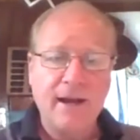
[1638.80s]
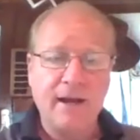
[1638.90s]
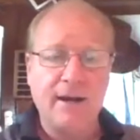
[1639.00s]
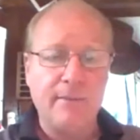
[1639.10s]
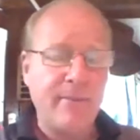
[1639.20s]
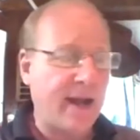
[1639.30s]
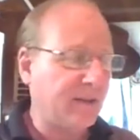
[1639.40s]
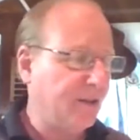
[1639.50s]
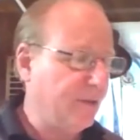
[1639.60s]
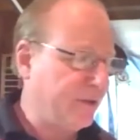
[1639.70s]
I come
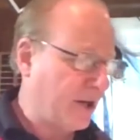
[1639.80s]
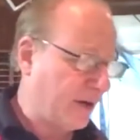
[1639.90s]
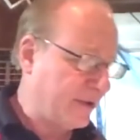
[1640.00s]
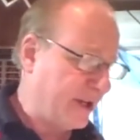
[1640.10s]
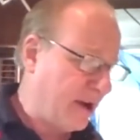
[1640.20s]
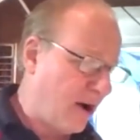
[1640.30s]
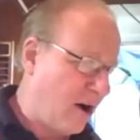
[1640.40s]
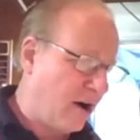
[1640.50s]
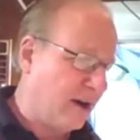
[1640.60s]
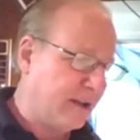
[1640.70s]
back to New Jersey
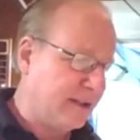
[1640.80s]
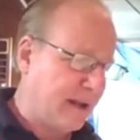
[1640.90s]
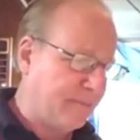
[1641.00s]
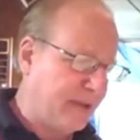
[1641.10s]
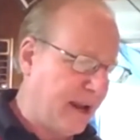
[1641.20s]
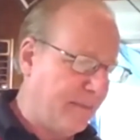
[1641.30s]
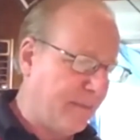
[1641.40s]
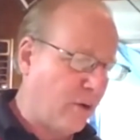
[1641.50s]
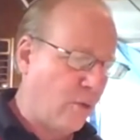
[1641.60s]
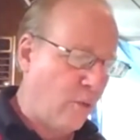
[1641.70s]
on
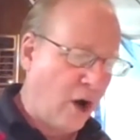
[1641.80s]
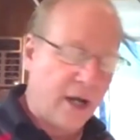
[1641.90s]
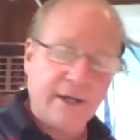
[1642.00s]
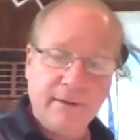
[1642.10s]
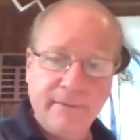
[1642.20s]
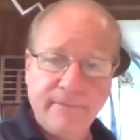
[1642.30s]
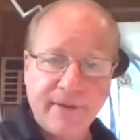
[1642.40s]
September 1.